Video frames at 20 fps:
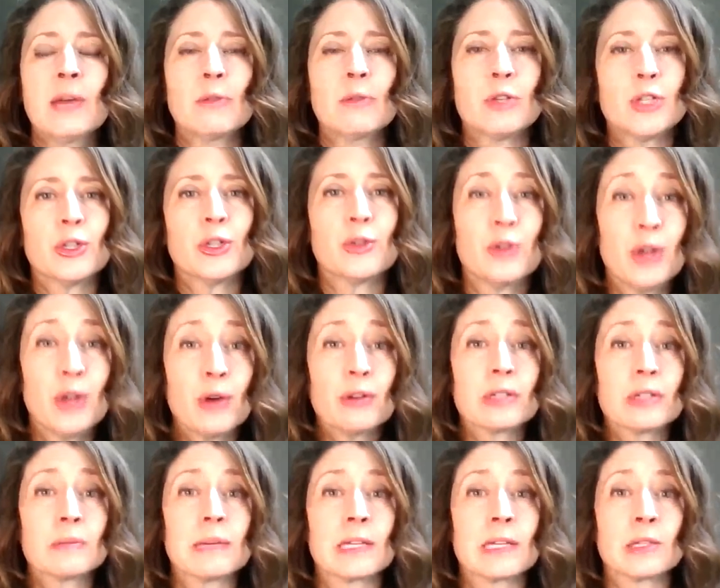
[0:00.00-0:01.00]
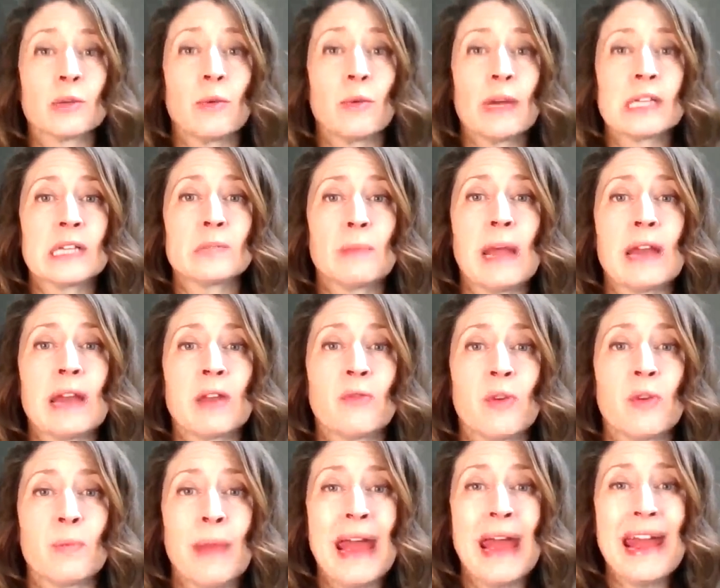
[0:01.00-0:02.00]
which you'll notice because the waistband of
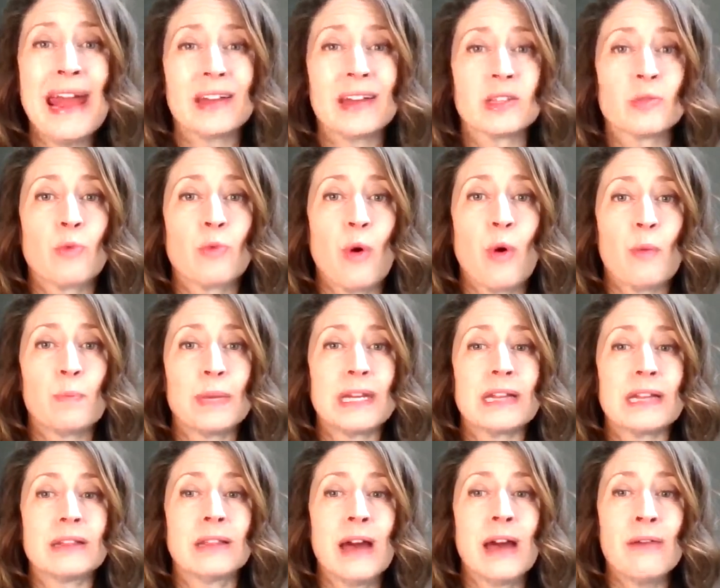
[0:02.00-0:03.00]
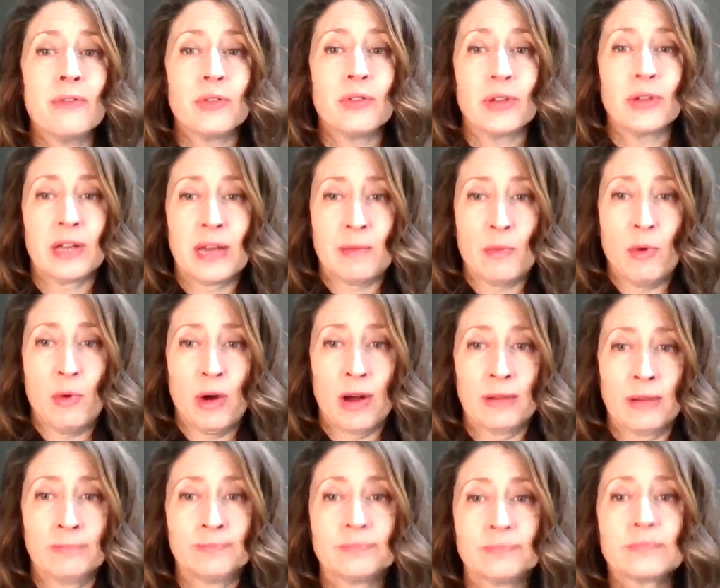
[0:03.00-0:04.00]
your pants won't be level
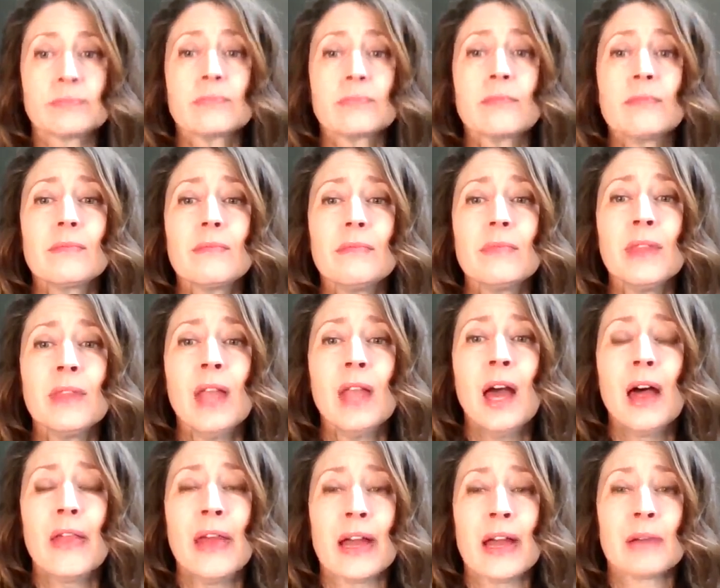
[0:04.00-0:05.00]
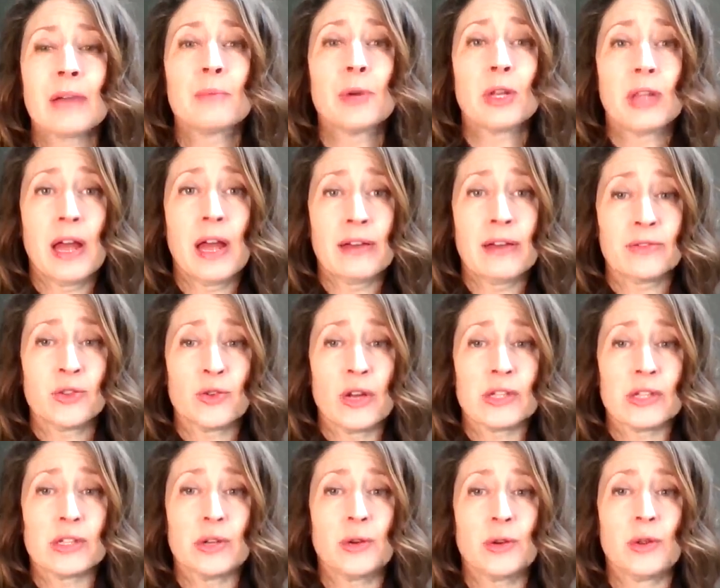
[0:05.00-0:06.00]
anymore, that can put a lot of
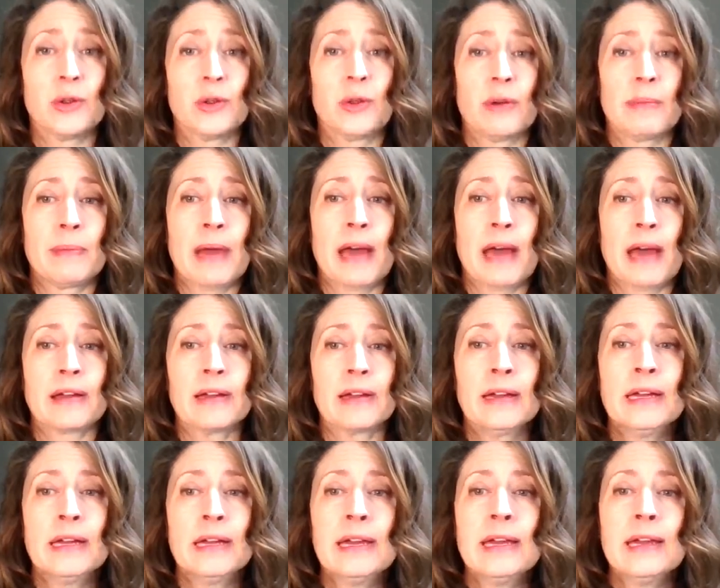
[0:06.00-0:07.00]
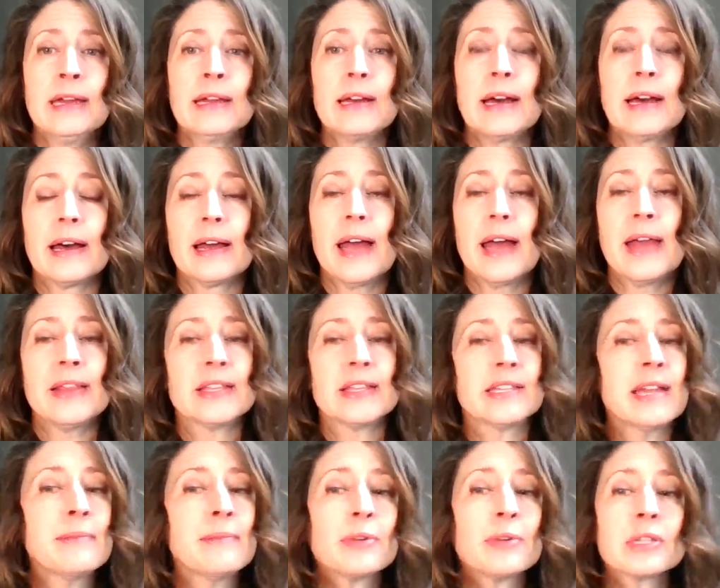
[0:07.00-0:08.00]
stress on your lower back. And the
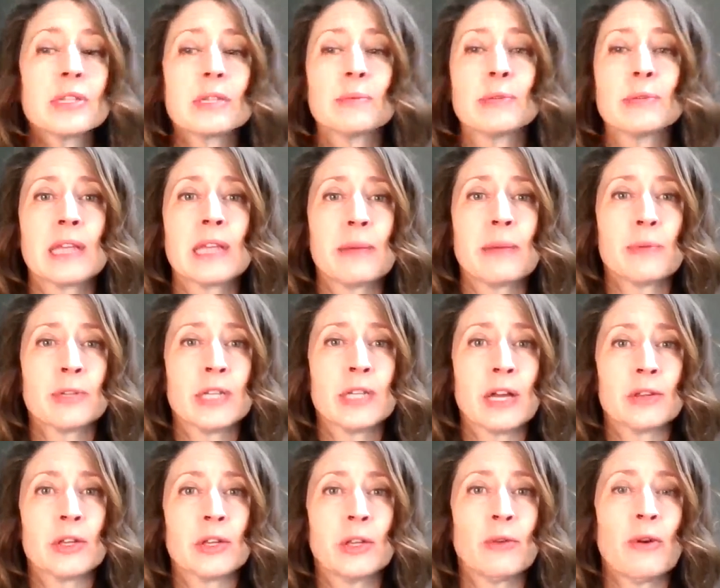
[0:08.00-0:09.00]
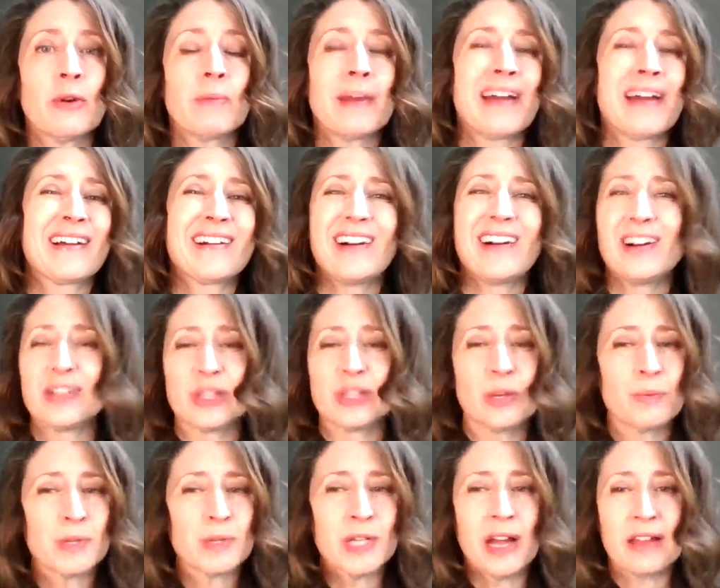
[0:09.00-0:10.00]
same principles that protect the lower back also
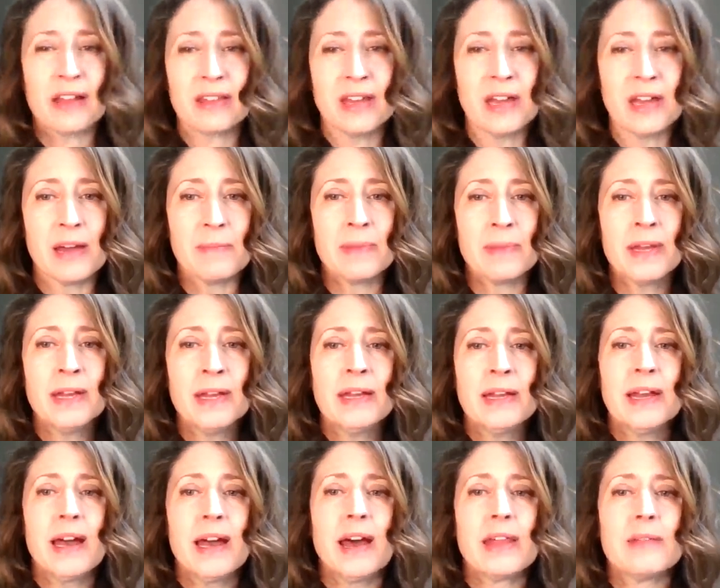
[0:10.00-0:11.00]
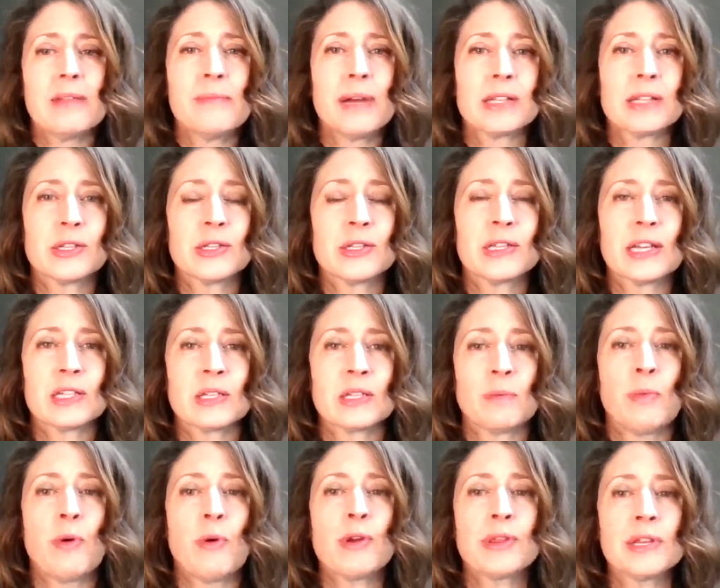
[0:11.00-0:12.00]
protect the hip. And the muscles that
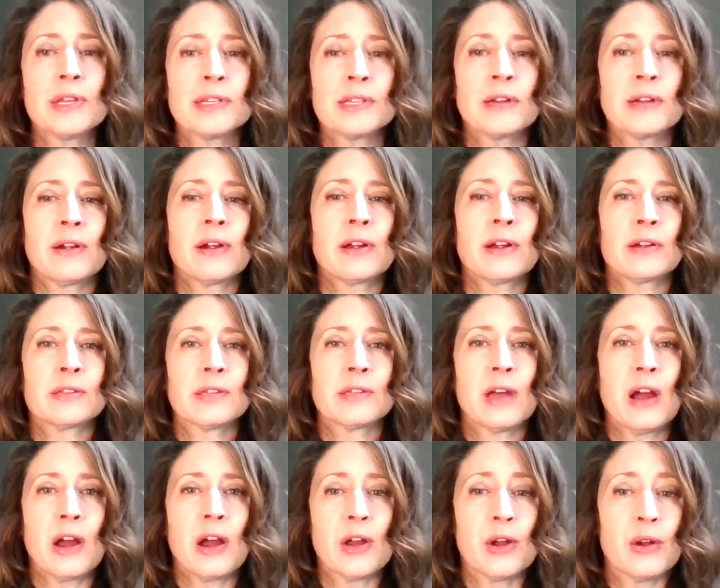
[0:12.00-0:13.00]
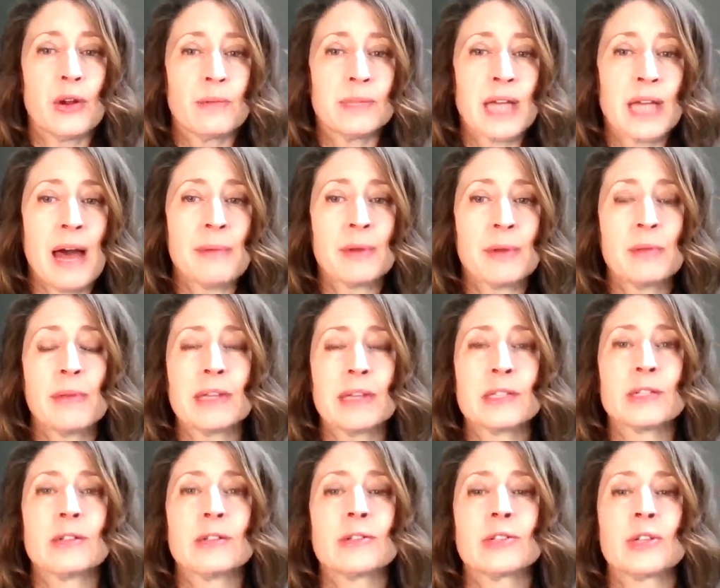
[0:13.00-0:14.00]
support these areas are your abdominal
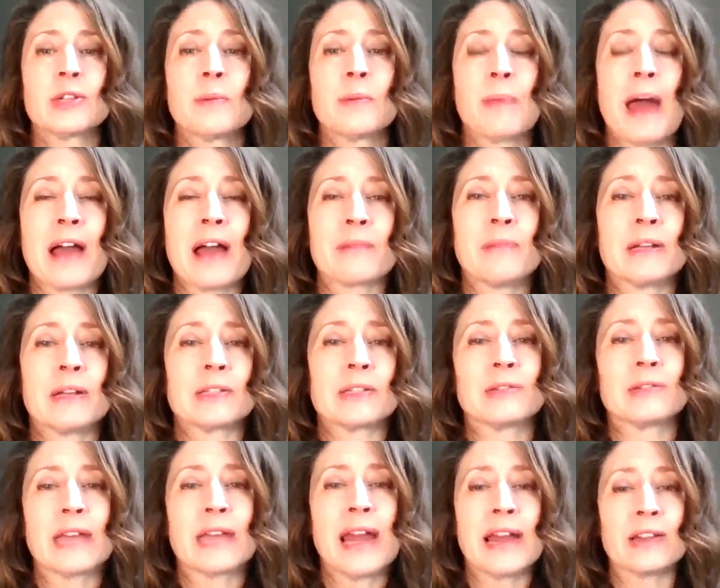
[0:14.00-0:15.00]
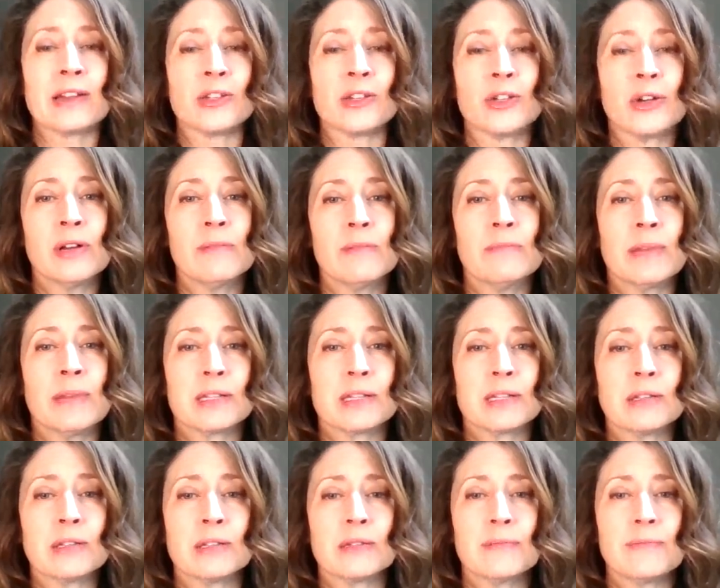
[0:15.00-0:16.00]
muscles, your back muscles, and your hip
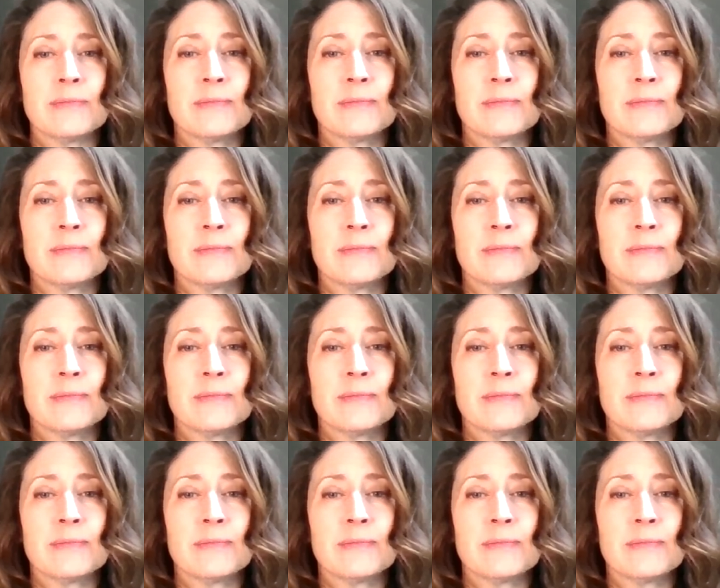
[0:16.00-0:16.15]
muscles.